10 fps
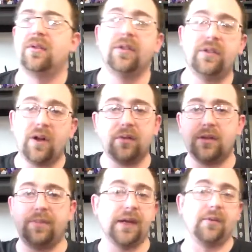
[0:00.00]
Let's start
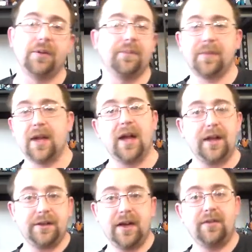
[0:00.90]
with the big one,
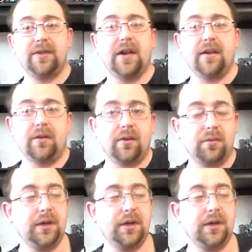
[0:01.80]
uh, Devastator.